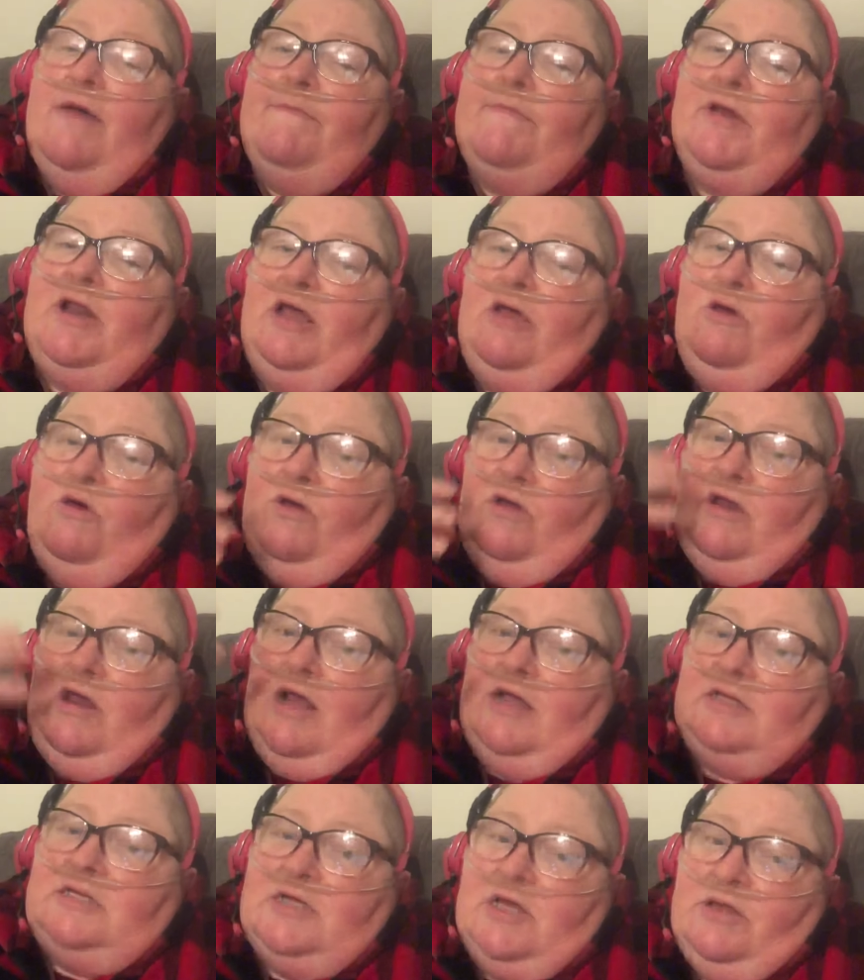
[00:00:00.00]
but I could
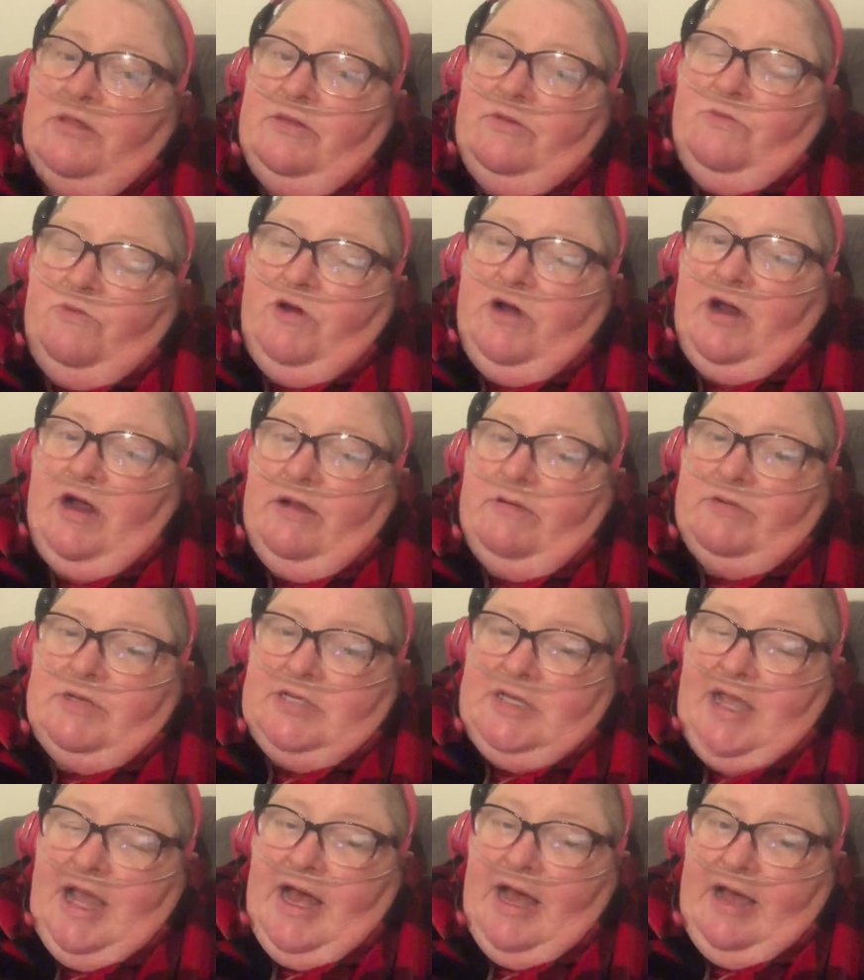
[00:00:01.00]
not tell them where I
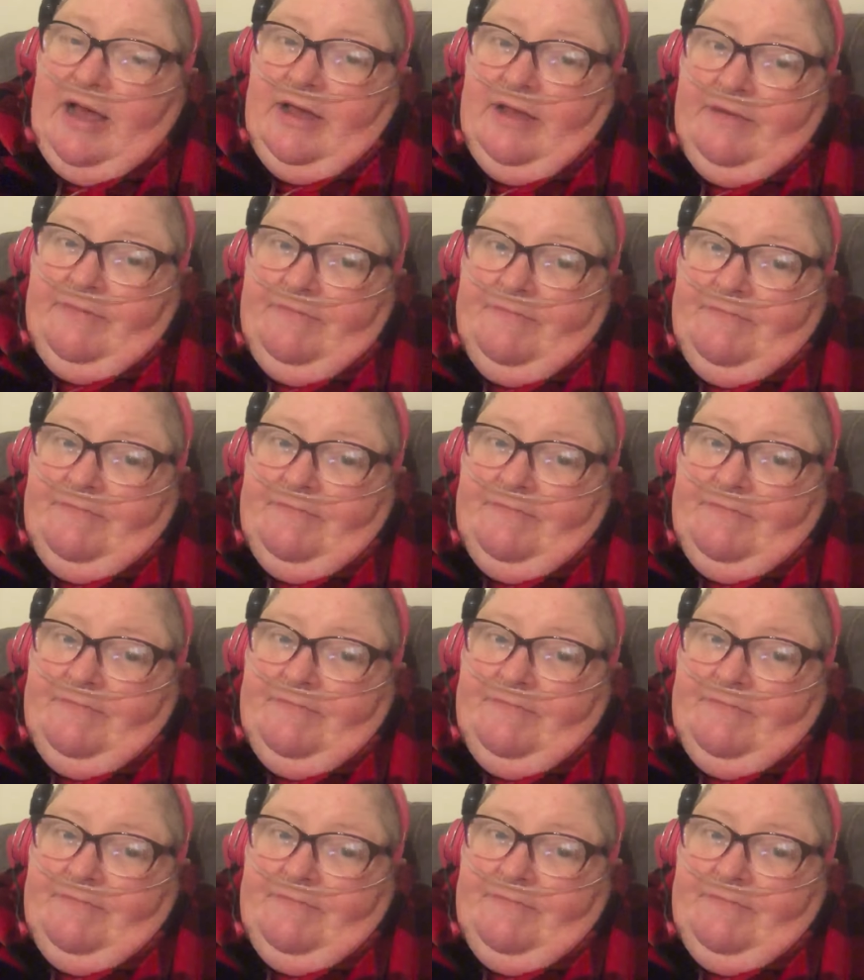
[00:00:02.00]
was at.